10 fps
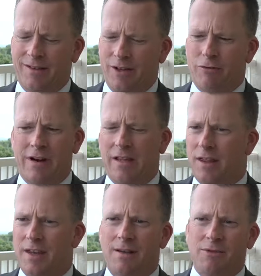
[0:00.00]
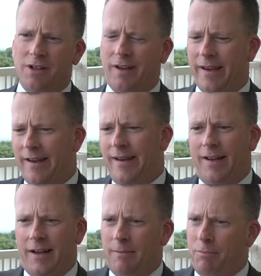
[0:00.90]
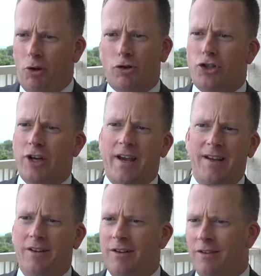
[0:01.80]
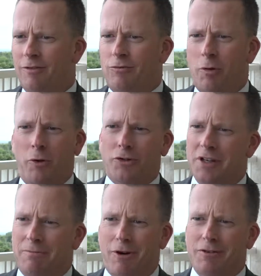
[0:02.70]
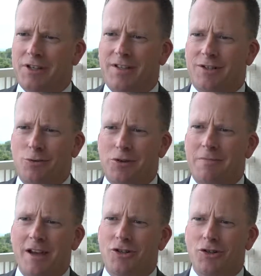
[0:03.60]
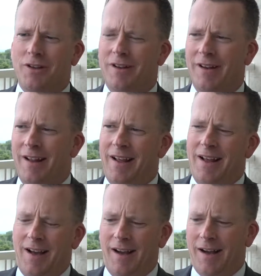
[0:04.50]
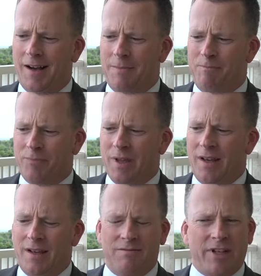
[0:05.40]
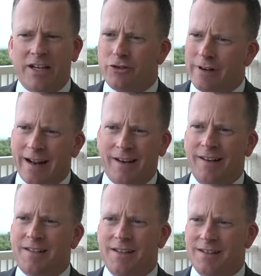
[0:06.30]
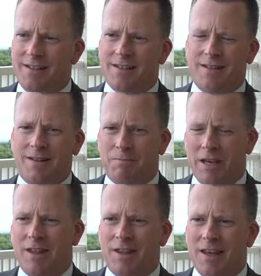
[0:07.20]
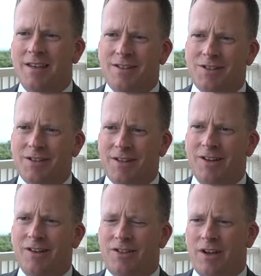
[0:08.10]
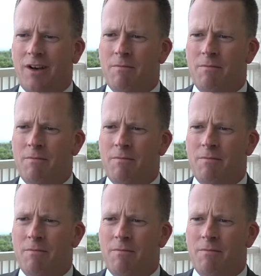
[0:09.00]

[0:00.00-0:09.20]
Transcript: the great themes like blockchain and robotic process automation and data and analytics. These are big things that